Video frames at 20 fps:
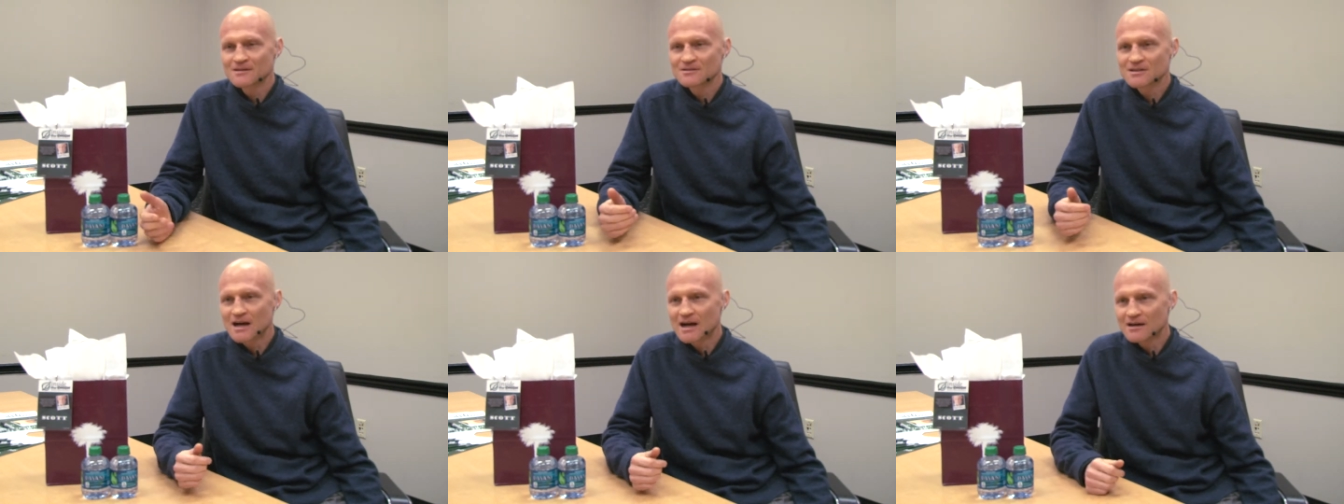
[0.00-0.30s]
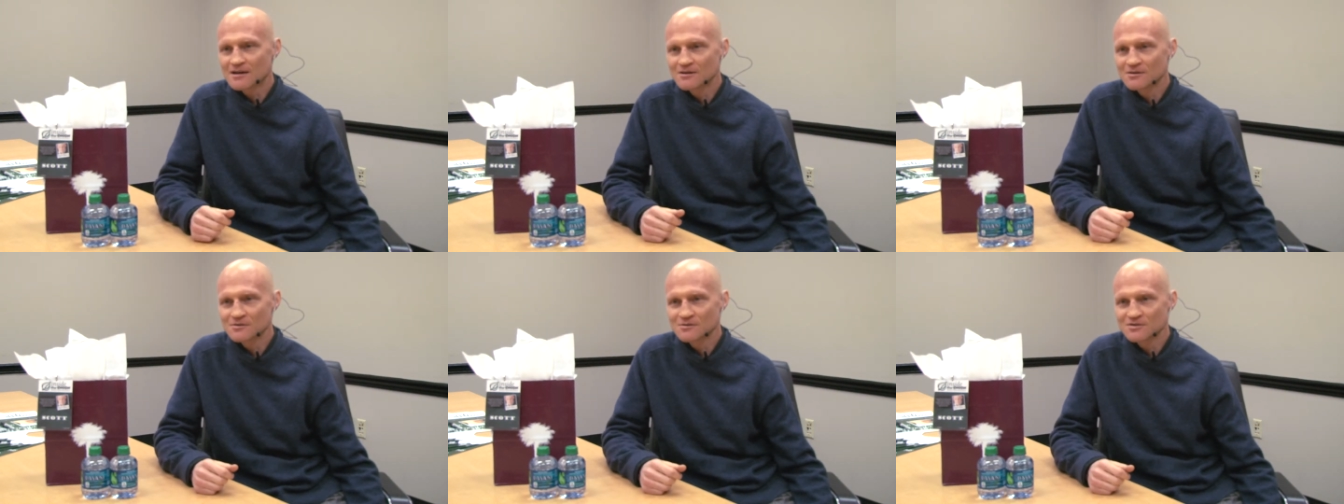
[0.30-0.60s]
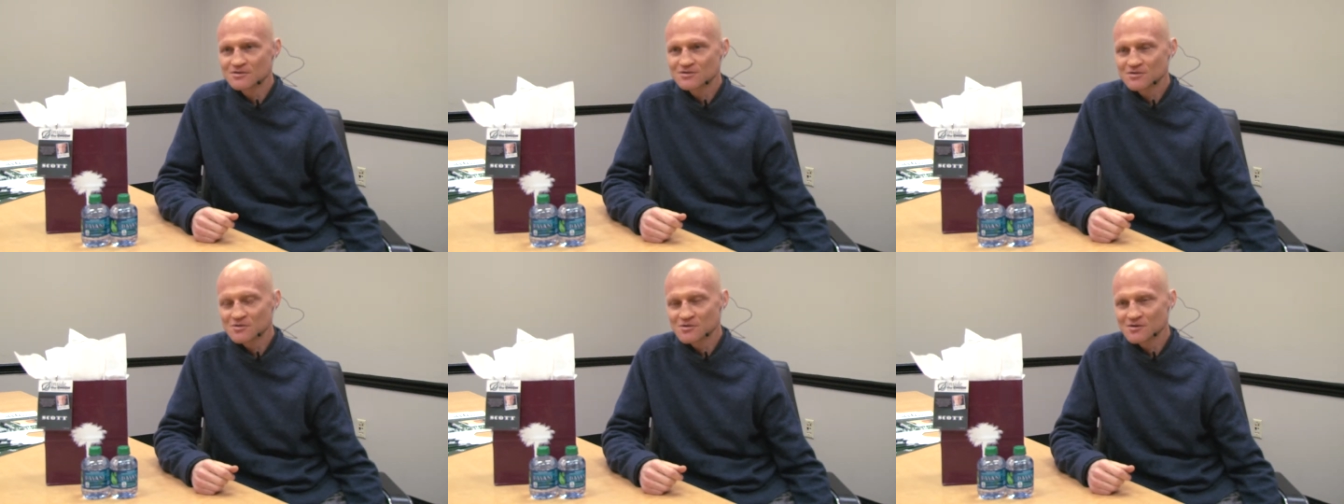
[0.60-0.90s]
taco
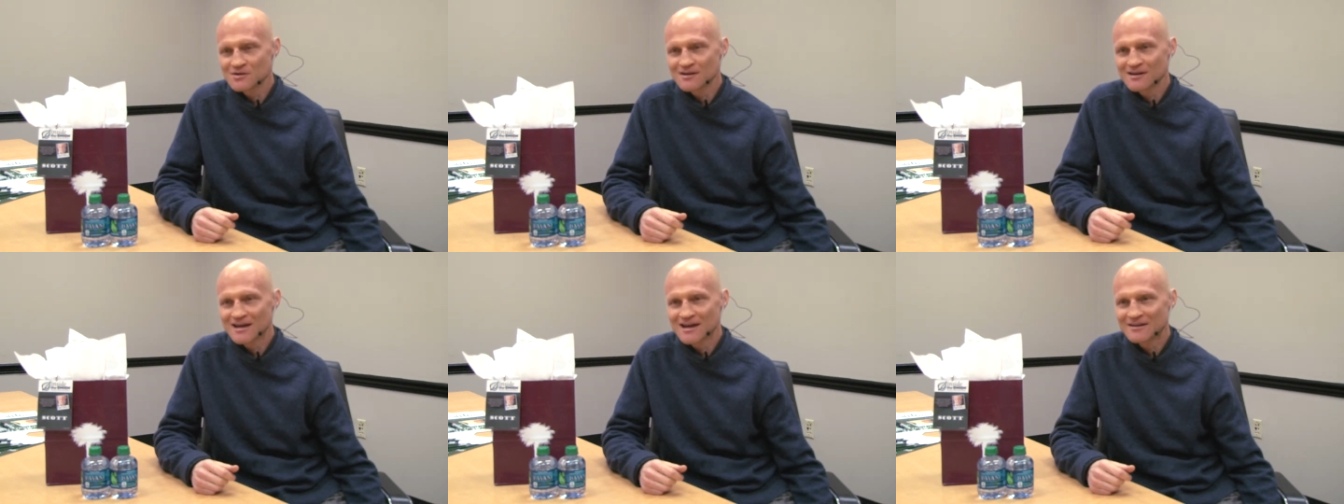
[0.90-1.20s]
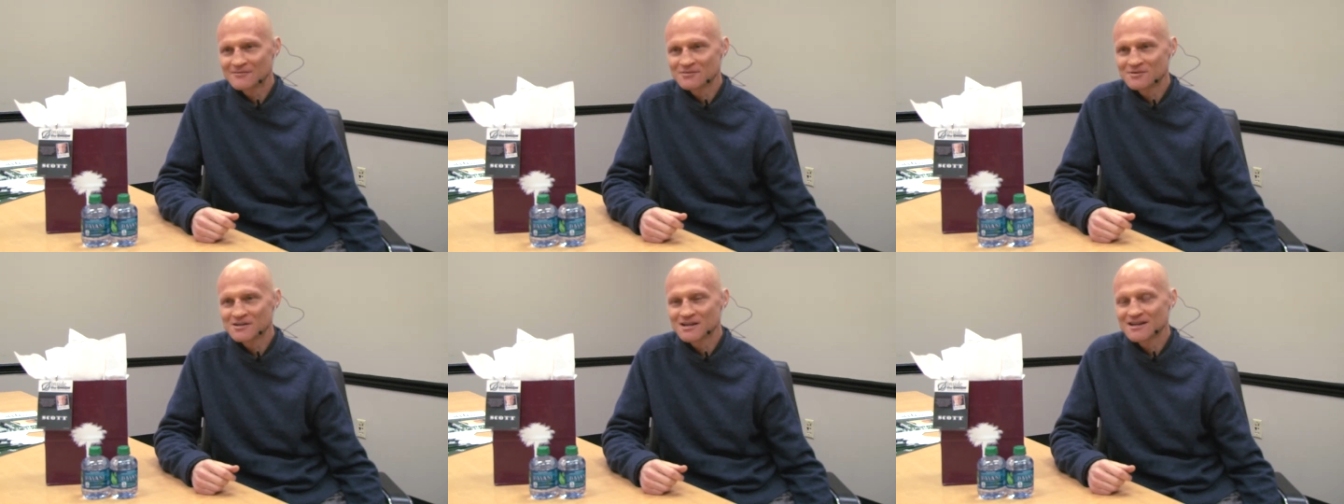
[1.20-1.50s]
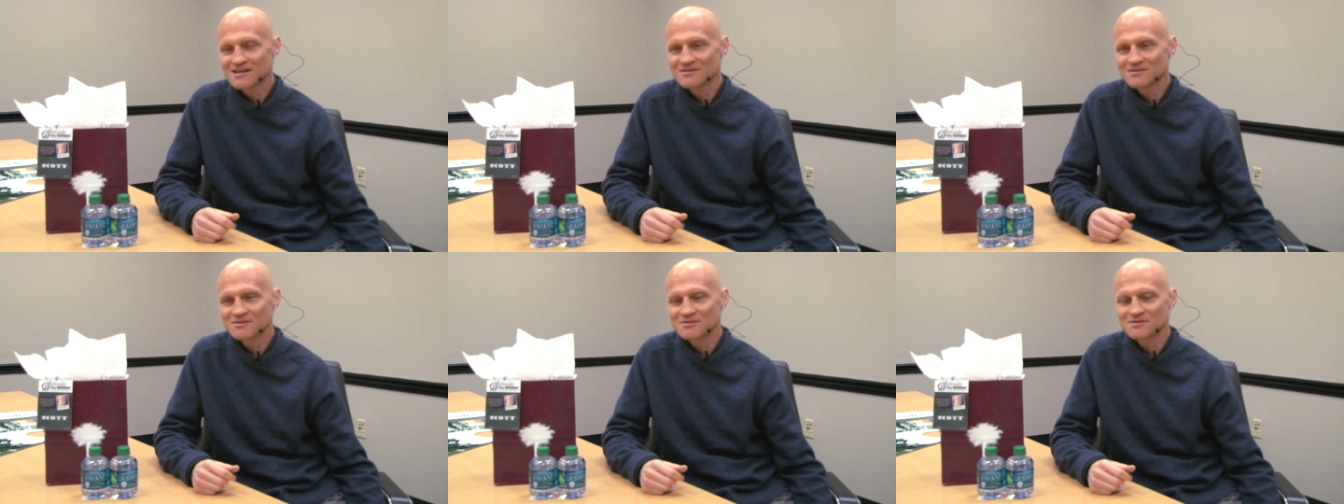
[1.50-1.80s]
store
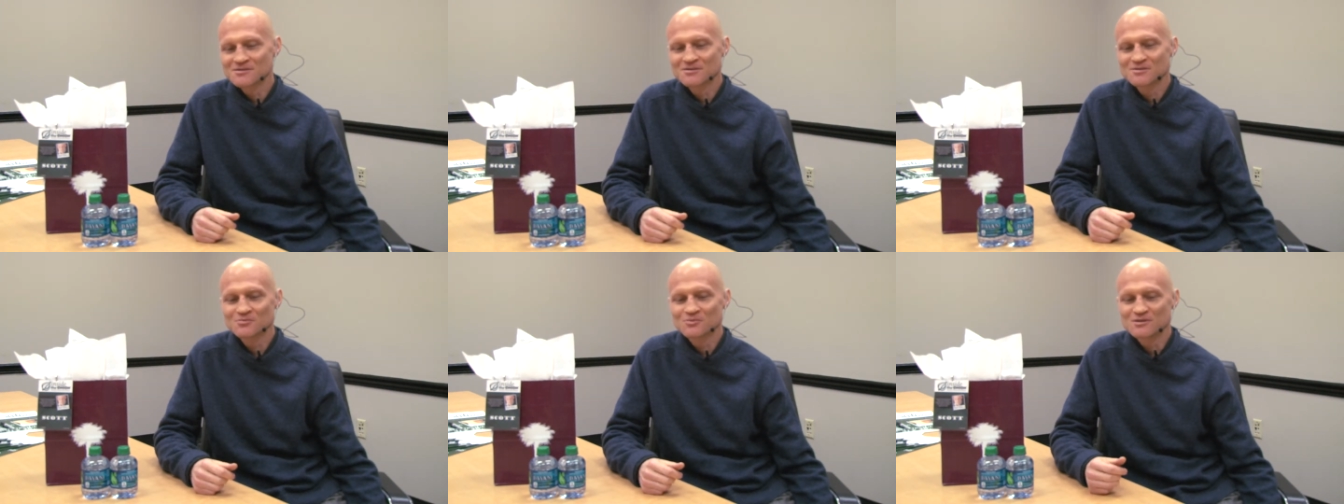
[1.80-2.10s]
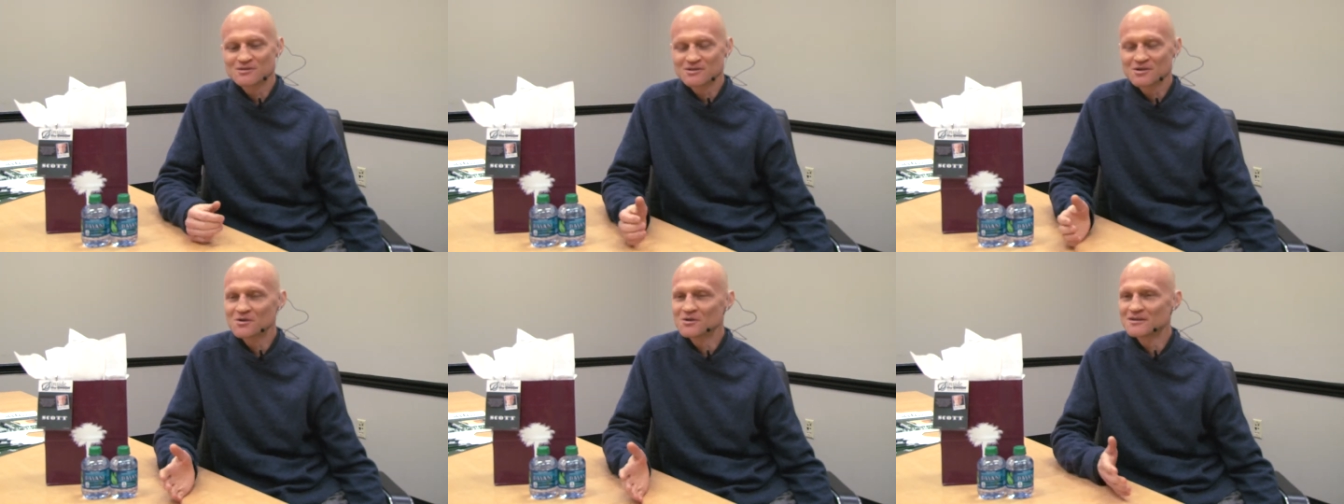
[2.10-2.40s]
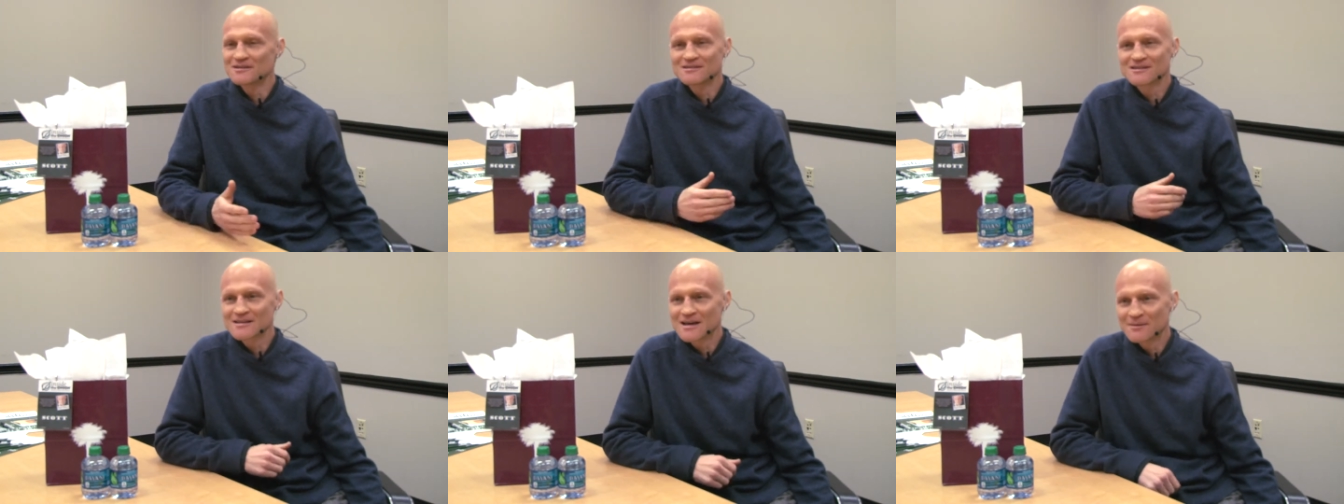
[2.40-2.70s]
advertisers was
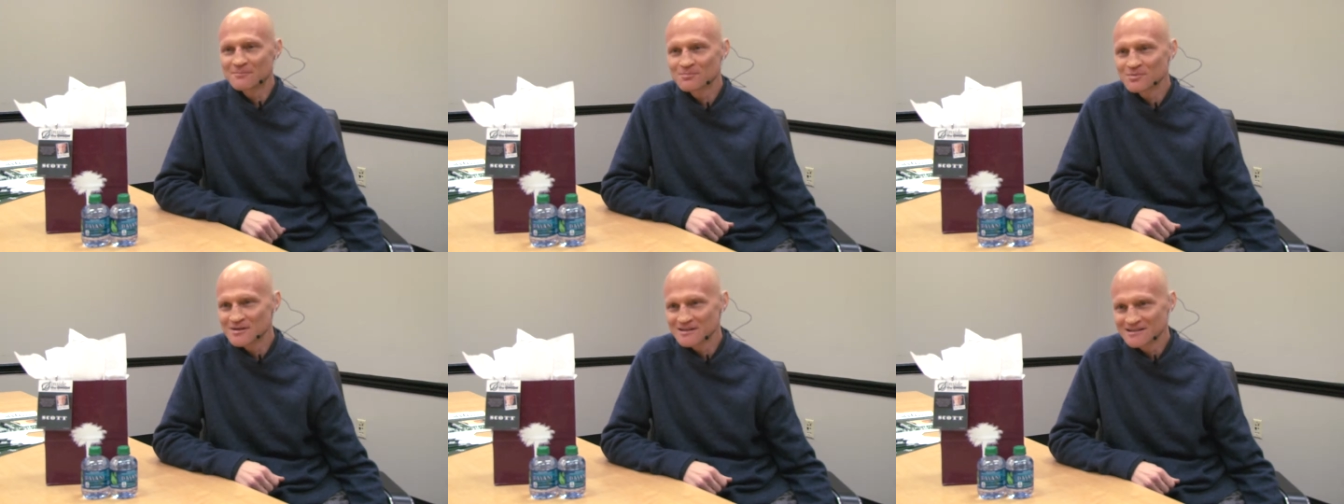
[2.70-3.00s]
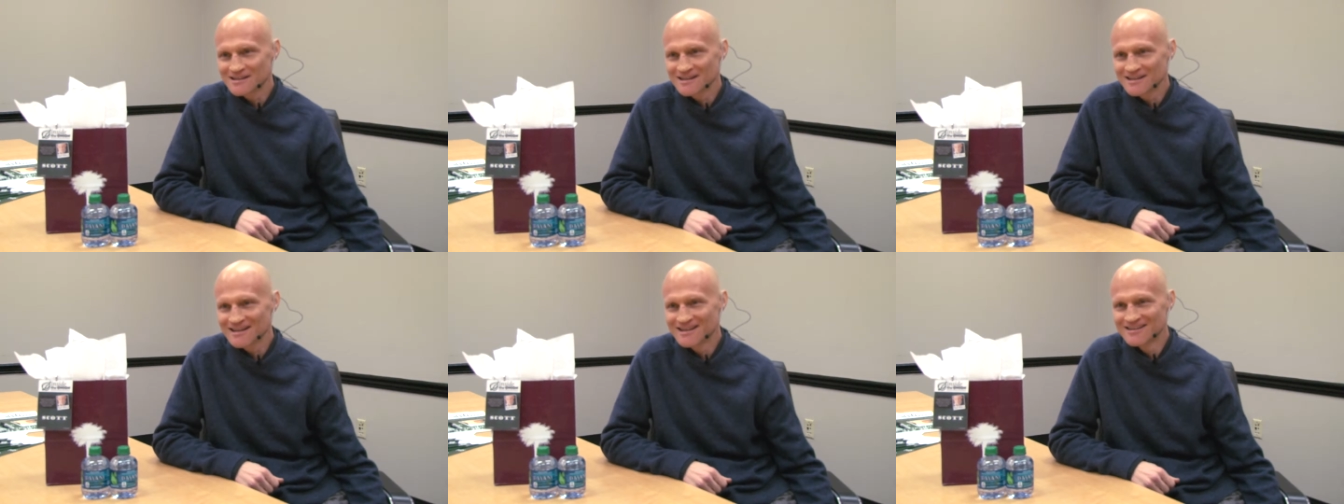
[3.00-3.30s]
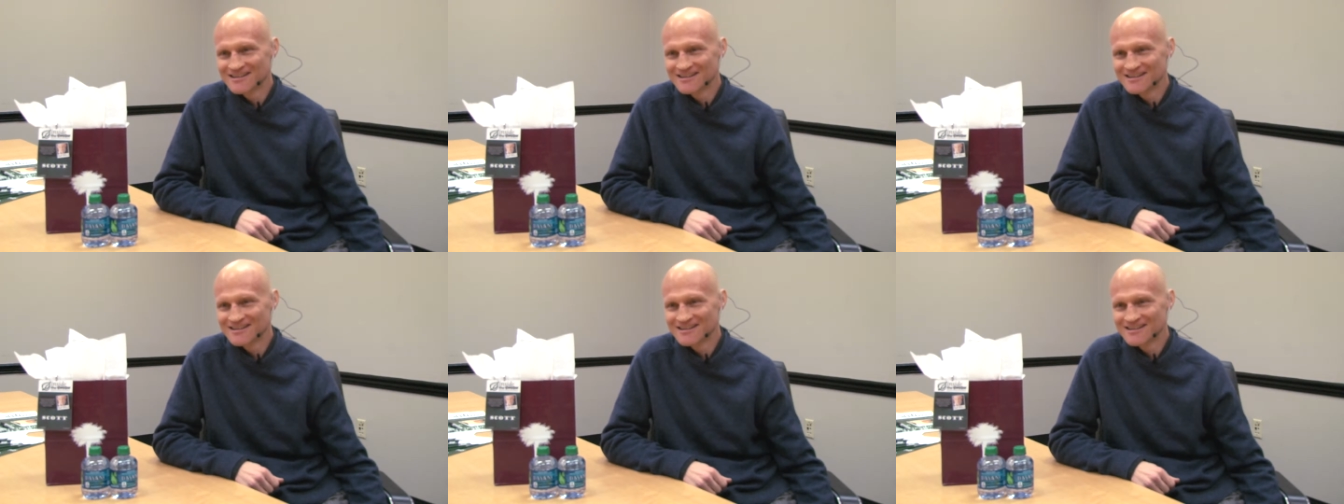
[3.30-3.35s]
going to that printing